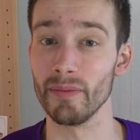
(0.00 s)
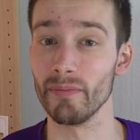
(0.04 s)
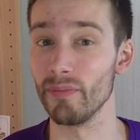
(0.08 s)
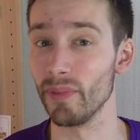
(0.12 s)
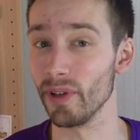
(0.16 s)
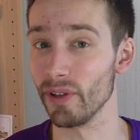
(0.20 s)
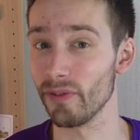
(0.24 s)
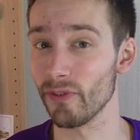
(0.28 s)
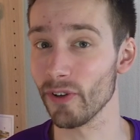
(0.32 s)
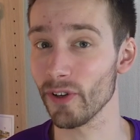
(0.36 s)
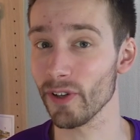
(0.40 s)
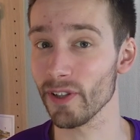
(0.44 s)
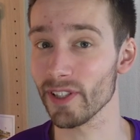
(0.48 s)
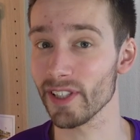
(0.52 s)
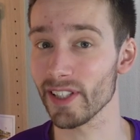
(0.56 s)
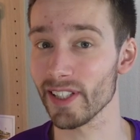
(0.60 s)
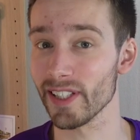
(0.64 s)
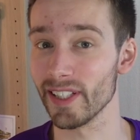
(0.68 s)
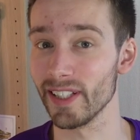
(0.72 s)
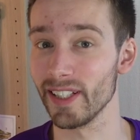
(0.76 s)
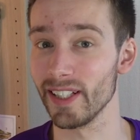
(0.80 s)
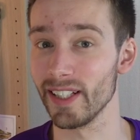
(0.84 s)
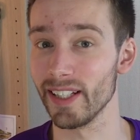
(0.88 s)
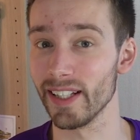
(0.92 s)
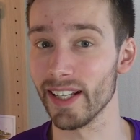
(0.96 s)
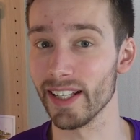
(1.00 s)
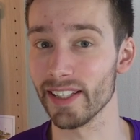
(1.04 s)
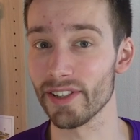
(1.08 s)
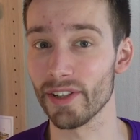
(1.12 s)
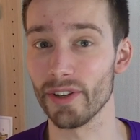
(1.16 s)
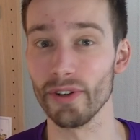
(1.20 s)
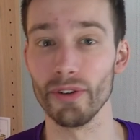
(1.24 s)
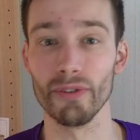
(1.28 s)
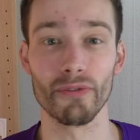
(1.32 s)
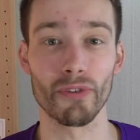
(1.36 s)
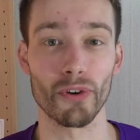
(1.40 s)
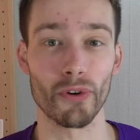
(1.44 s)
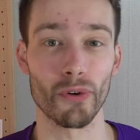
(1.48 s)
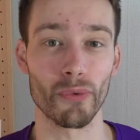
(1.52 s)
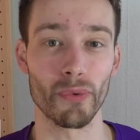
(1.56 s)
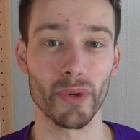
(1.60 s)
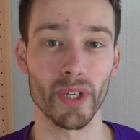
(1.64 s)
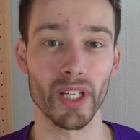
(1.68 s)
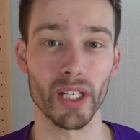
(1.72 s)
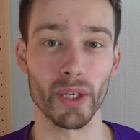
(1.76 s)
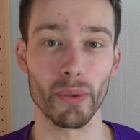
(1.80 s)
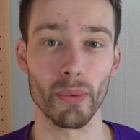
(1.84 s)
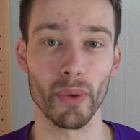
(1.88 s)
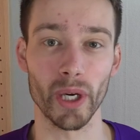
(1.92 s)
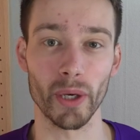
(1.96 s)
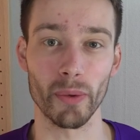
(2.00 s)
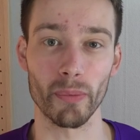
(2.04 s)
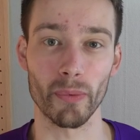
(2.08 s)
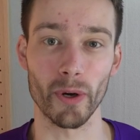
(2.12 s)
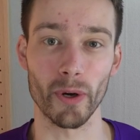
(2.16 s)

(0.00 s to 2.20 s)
But first, let's go for a really quick